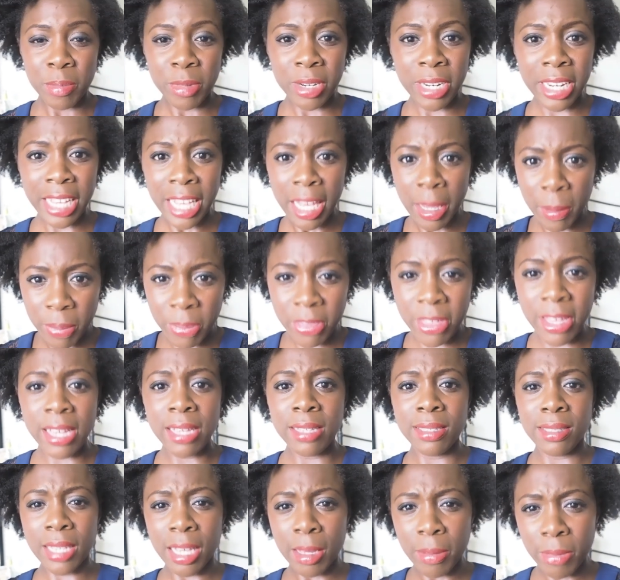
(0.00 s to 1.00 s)
I'm gonna keep
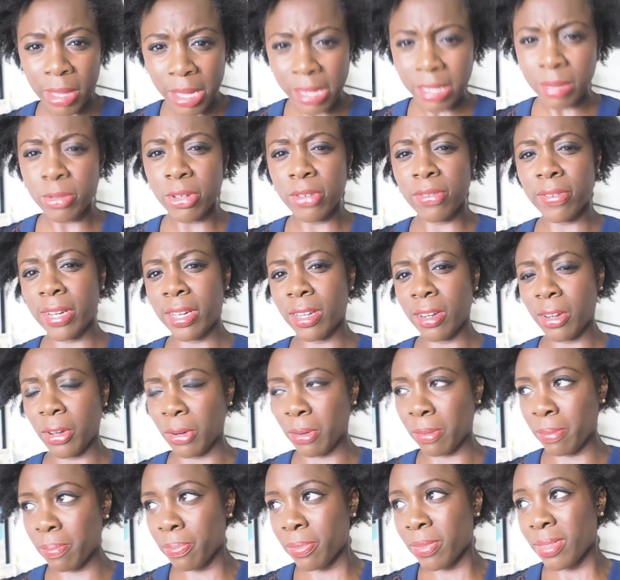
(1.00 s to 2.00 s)
things moving
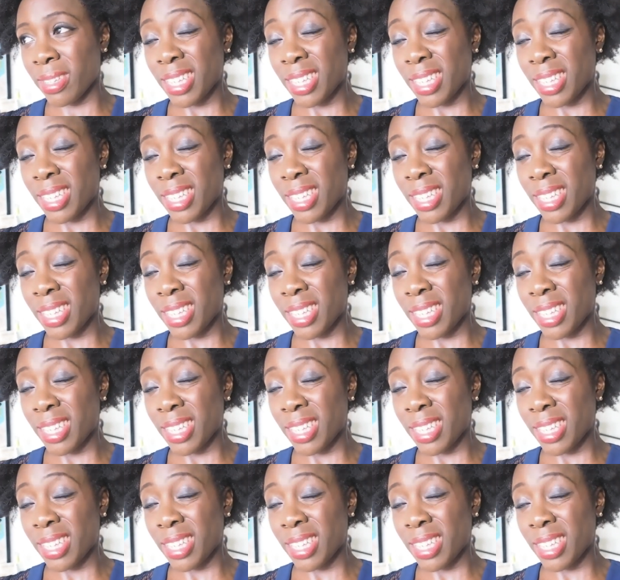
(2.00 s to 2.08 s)
along.